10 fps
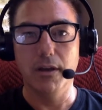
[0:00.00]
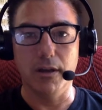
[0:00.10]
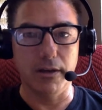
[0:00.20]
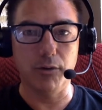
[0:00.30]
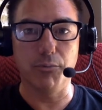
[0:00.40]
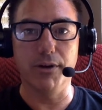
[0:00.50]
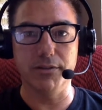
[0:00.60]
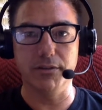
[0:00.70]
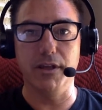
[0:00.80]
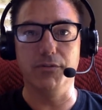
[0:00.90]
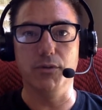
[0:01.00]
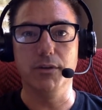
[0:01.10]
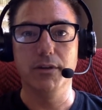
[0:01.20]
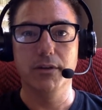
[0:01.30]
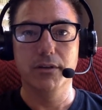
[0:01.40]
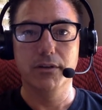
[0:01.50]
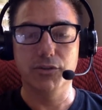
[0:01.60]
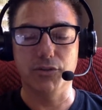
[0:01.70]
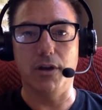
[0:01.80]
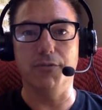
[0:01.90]
an enterprise level
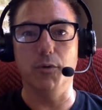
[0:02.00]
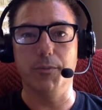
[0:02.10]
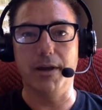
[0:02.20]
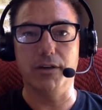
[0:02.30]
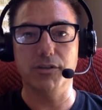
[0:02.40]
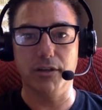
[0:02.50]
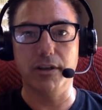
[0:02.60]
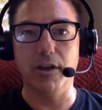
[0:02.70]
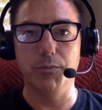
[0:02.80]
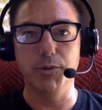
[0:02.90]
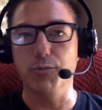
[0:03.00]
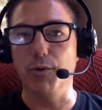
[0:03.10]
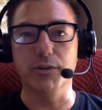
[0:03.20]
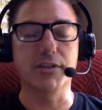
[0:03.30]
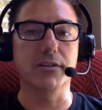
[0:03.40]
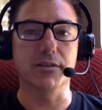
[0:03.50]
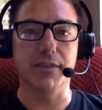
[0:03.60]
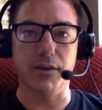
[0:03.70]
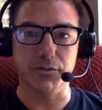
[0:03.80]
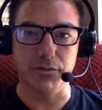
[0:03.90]
software package that can help you grow to tens of
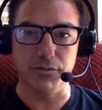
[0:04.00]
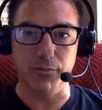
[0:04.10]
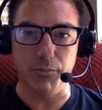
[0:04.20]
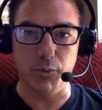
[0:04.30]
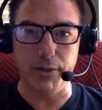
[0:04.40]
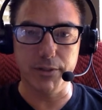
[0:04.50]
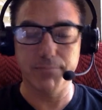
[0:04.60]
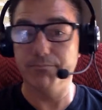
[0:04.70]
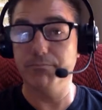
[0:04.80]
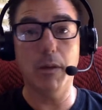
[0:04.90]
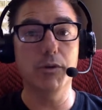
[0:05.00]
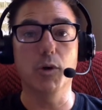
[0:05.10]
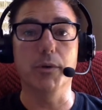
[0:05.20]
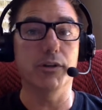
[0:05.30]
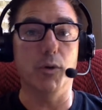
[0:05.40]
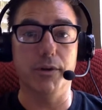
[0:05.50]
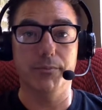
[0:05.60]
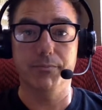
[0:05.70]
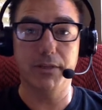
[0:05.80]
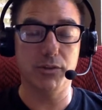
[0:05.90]
thousands of employees. Maybe you don't want to go
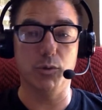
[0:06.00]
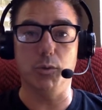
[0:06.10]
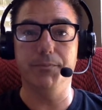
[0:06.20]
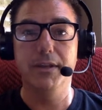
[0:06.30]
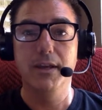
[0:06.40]
there. That's cool.